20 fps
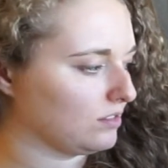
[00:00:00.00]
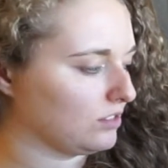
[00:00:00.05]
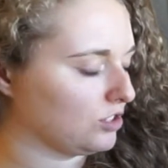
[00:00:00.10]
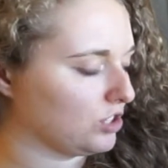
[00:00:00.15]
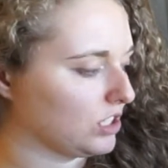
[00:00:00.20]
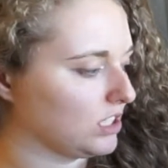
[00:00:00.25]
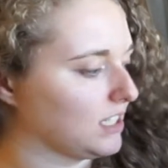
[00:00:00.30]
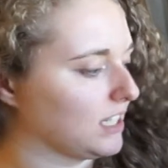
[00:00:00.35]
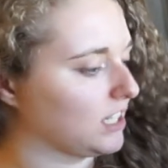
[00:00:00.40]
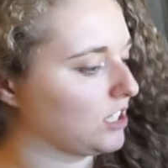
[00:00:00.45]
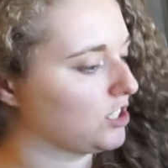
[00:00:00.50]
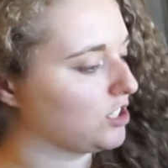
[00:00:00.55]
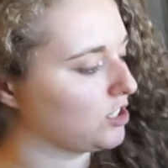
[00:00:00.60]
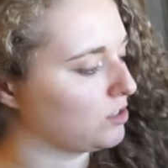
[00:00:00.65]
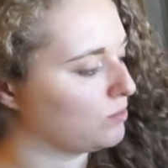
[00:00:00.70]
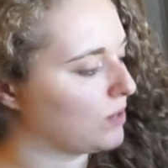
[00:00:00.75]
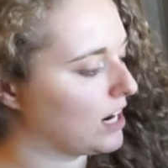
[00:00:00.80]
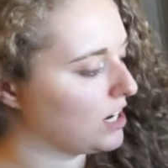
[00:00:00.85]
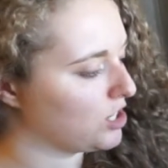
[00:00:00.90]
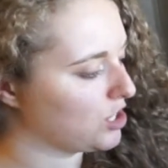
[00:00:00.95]
just like
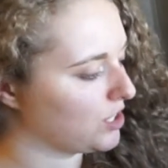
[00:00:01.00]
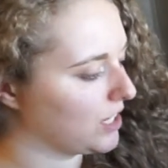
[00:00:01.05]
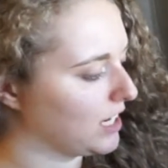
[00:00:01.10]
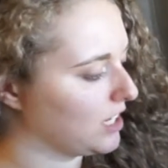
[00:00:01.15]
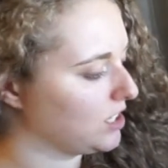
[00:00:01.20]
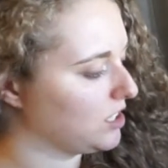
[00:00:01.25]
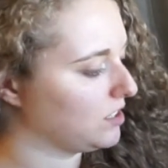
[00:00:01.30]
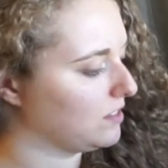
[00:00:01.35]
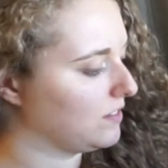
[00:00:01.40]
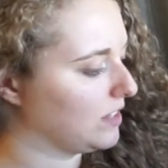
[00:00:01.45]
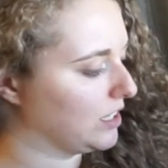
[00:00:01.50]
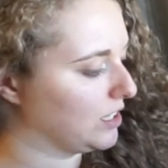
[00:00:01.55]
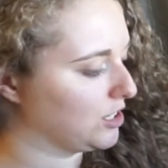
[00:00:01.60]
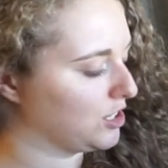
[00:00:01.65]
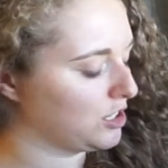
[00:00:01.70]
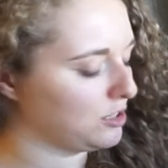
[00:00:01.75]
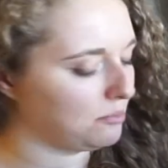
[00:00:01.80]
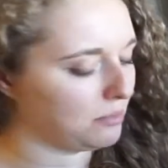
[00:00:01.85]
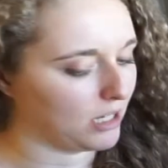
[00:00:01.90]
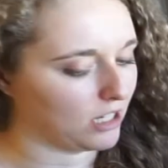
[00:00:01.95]
surrendering to the
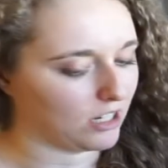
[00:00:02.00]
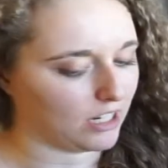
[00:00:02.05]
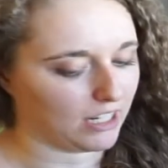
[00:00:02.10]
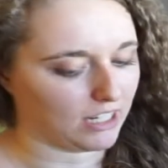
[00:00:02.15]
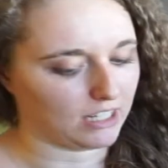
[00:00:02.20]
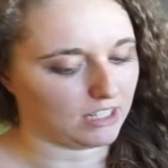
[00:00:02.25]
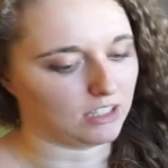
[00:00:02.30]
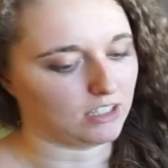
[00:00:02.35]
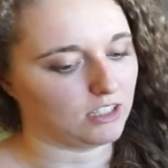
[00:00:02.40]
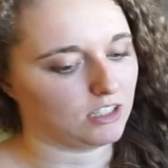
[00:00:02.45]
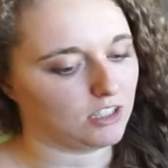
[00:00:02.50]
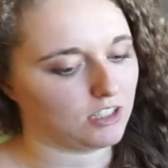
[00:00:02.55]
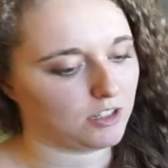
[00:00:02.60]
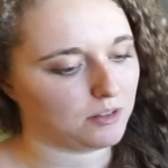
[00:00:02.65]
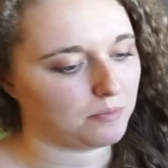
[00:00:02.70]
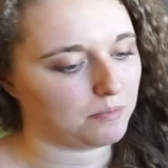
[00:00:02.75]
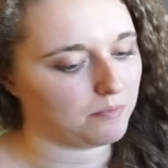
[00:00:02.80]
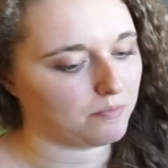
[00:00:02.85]
experience